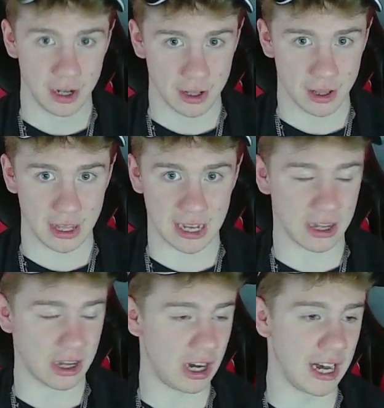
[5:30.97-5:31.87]
yeah,
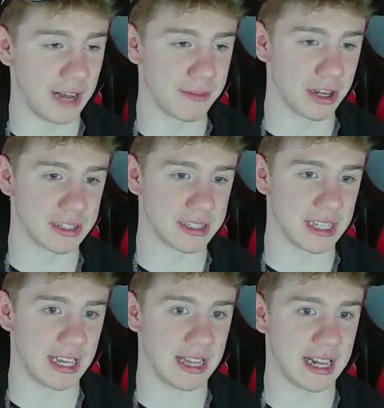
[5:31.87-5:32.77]
I'm going to
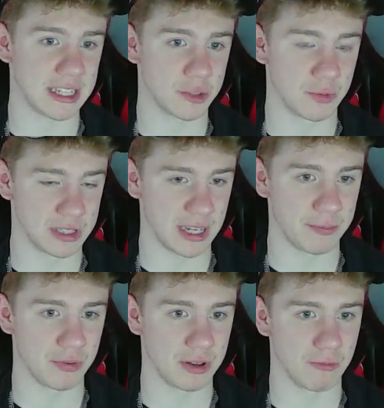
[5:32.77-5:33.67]
say that's what's up
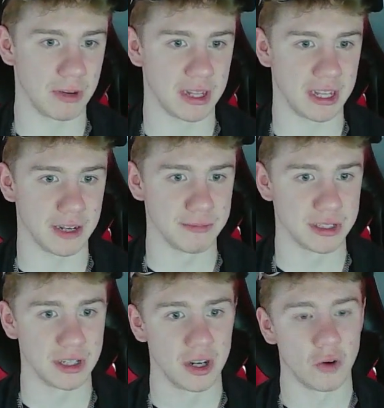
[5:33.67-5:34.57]
with Williams.
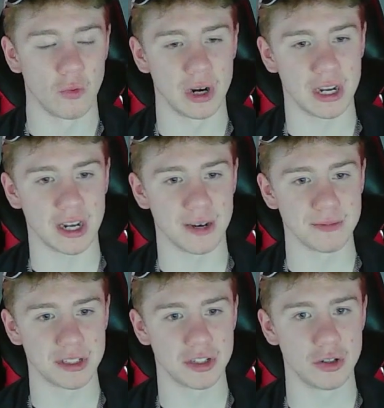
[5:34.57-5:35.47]
When it
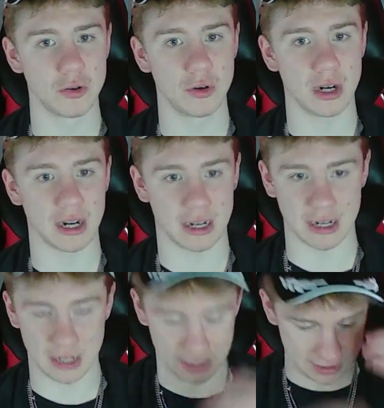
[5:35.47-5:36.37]
comes to
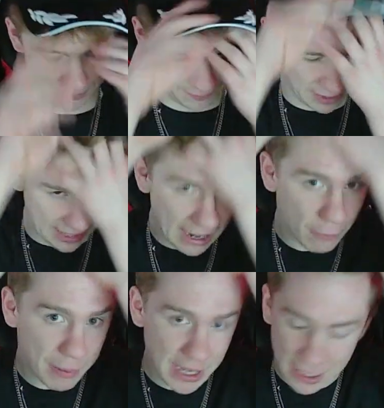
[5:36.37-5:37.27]

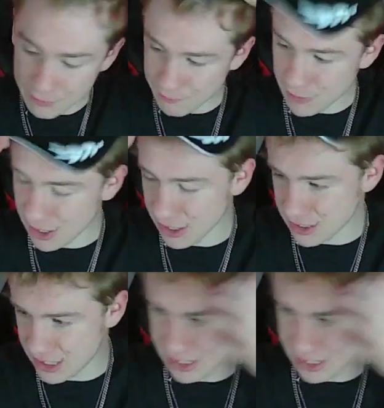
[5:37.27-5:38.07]
Alpine, I got to take